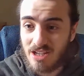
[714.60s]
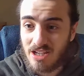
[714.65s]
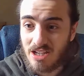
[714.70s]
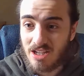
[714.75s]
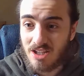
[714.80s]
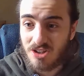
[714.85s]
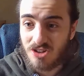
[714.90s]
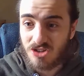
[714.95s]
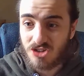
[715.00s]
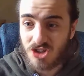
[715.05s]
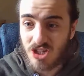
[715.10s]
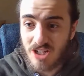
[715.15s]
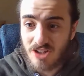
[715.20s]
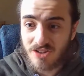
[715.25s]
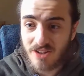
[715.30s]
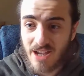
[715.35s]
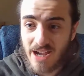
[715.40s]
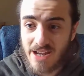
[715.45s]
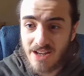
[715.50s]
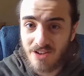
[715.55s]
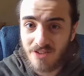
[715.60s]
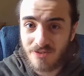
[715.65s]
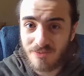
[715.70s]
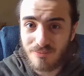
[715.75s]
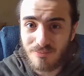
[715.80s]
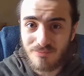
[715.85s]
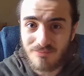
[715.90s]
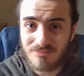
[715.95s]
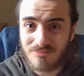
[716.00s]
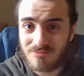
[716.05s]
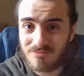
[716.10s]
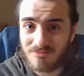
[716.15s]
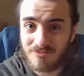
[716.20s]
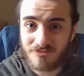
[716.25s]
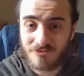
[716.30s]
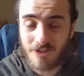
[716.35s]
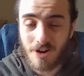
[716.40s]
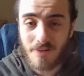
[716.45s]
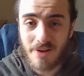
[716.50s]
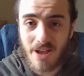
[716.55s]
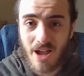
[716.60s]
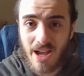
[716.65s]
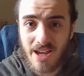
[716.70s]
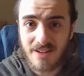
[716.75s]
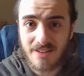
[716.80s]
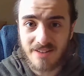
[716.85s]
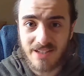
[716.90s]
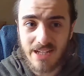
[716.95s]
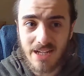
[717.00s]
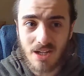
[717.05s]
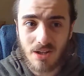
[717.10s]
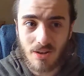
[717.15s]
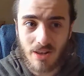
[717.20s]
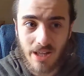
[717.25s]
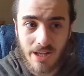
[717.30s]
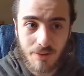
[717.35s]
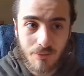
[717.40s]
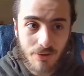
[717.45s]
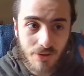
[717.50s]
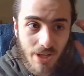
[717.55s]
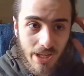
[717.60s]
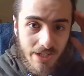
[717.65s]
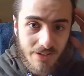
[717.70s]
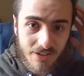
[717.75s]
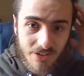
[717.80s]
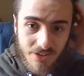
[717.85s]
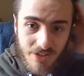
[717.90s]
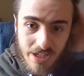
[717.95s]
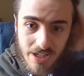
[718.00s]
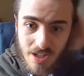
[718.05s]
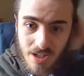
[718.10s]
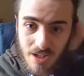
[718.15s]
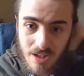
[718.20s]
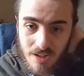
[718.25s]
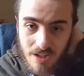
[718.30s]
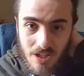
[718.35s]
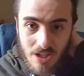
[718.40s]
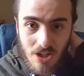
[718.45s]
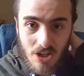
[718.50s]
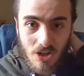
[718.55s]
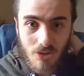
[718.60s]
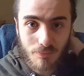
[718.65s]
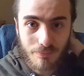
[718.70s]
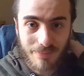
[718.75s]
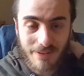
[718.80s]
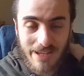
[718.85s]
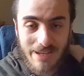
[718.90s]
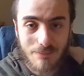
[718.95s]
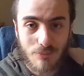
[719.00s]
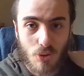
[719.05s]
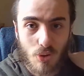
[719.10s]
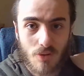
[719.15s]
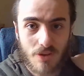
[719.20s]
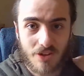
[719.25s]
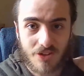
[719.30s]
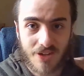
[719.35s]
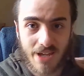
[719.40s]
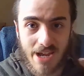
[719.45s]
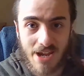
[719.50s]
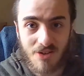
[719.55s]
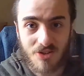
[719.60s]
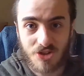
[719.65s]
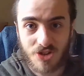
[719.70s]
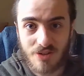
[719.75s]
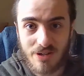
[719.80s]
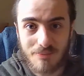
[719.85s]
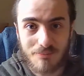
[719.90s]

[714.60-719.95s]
She's kind of very ideal. I would like to see her play more of this character in